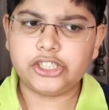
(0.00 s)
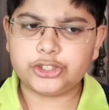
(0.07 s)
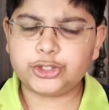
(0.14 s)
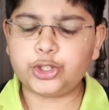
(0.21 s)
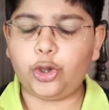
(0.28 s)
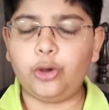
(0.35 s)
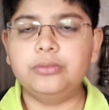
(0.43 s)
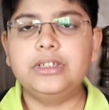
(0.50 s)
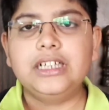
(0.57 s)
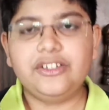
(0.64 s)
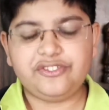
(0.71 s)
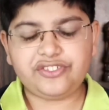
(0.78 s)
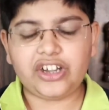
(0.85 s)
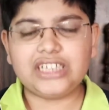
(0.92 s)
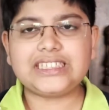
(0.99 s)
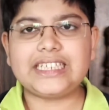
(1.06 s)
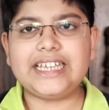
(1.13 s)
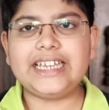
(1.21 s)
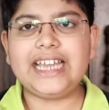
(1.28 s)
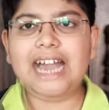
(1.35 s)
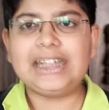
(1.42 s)
So
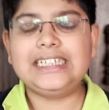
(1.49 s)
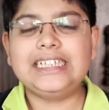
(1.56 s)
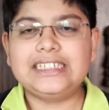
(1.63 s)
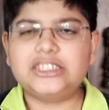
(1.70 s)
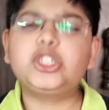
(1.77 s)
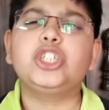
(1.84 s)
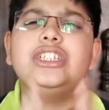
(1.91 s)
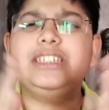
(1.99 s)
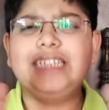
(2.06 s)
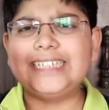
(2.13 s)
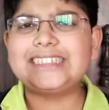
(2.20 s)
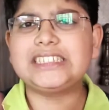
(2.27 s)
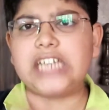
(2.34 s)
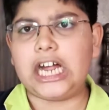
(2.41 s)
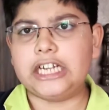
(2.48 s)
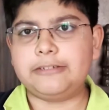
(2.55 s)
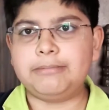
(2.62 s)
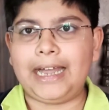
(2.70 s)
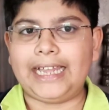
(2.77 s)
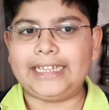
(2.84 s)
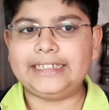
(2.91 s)
let's
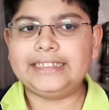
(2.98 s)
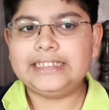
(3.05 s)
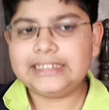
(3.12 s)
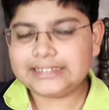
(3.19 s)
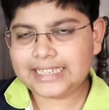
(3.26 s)
start by